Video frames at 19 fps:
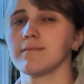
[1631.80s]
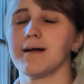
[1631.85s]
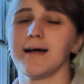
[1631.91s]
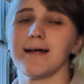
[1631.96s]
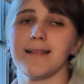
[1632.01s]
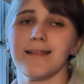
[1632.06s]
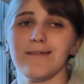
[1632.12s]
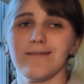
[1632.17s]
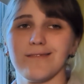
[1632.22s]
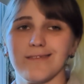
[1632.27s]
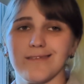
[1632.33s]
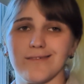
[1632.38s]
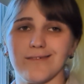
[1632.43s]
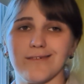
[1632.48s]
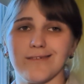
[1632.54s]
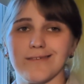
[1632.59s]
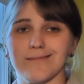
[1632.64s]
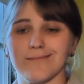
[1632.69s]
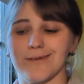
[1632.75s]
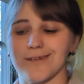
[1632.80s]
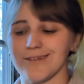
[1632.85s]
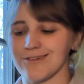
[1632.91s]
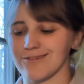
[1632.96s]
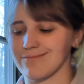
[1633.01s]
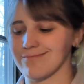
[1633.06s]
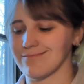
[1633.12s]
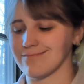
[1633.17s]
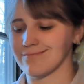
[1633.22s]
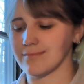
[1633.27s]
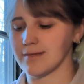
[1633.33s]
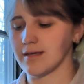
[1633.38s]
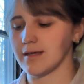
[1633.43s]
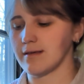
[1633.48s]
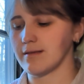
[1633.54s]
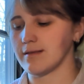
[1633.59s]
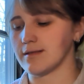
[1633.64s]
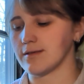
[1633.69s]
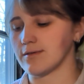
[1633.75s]
I love this chord so much.
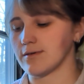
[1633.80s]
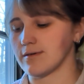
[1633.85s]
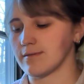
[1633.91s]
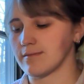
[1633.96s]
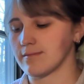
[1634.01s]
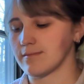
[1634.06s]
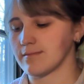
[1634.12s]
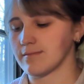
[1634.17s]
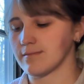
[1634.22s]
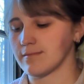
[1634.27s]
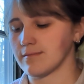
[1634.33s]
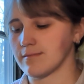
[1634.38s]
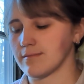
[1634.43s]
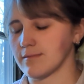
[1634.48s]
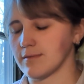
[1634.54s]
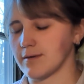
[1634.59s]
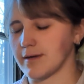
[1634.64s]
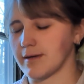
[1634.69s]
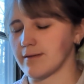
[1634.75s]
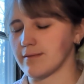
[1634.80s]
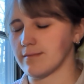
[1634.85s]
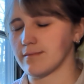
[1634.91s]
And this chord. Wait.